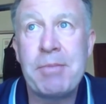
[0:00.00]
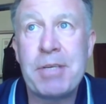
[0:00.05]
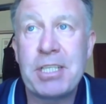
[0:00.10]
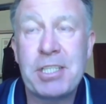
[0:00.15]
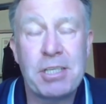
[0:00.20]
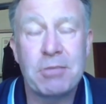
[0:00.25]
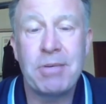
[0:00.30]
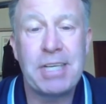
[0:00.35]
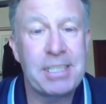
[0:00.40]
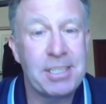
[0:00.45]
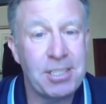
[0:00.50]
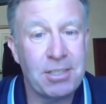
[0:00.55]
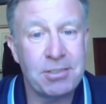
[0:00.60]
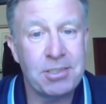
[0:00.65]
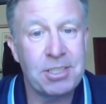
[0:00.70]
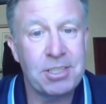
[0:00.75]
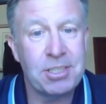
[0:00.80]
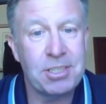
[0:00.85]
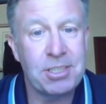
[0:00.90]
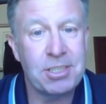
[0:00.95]
because I went
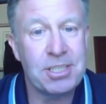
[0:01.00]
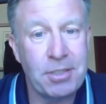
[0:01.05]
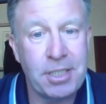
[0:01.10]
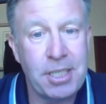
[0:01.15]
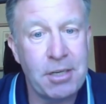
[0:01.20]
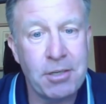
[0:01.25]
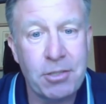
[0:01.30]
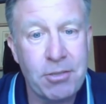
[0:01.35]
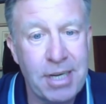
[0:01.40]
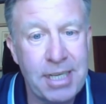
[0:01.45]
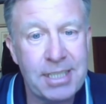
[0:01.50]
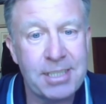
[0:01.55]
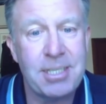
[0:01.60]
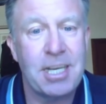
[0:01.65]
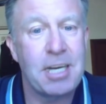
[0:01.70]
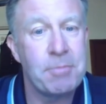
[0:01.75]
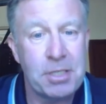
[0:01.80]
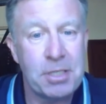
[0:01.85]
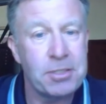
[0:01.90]
on to have a great